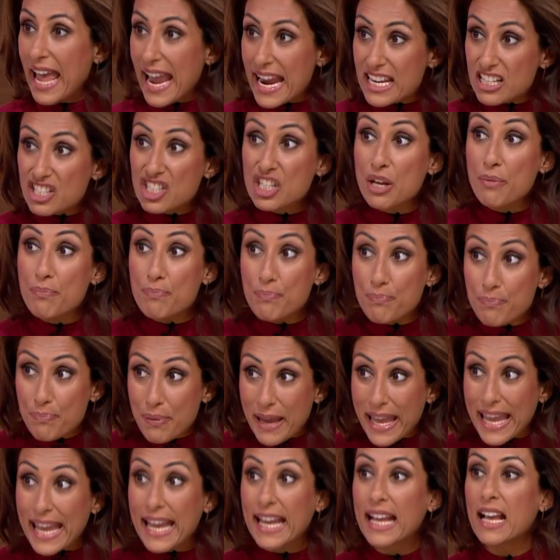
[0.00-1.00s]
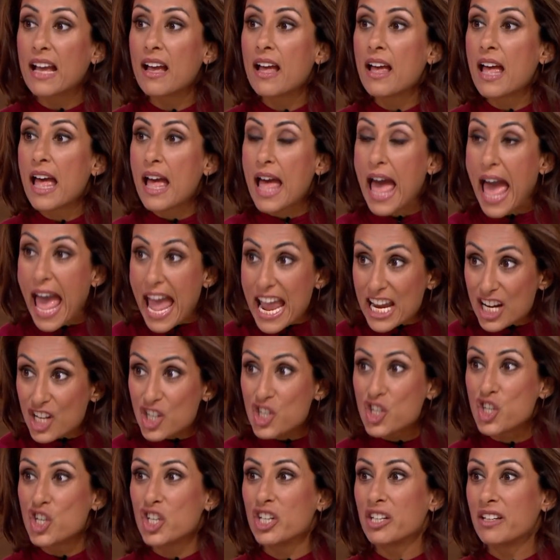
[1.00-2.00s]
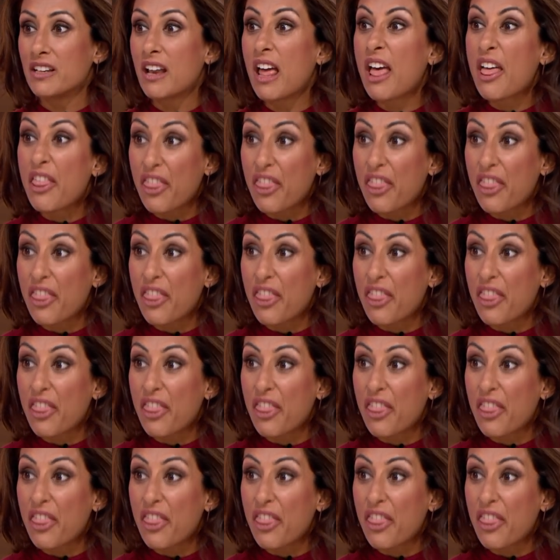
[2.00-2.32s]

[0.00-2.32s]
it's a big Asian